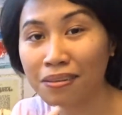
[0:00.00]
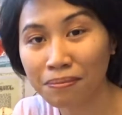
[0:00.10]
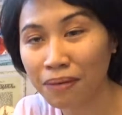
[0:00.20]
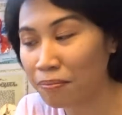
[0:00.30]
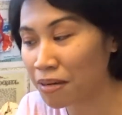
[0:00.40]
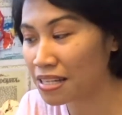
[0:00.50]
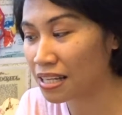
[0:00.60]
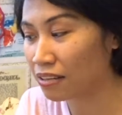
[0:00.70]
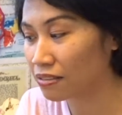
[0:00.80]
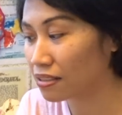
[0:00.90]
by
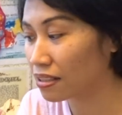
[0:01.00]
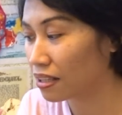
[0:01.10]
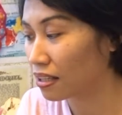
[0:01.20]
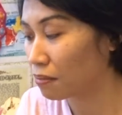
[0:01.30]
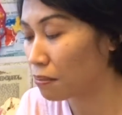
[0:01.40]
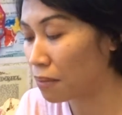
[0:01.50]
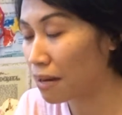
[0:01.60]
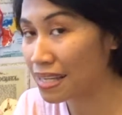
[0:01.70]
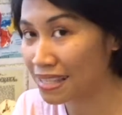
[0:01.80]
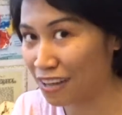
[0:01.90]
myself.
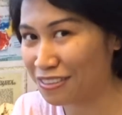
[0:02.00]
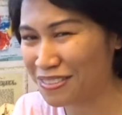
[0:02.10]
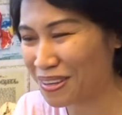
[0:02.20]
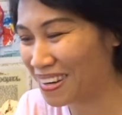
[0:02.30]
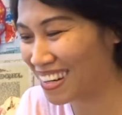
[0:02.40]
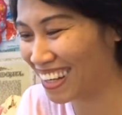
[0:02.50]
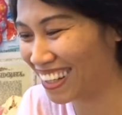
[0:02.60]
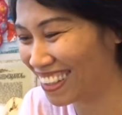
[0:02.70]
Sorry.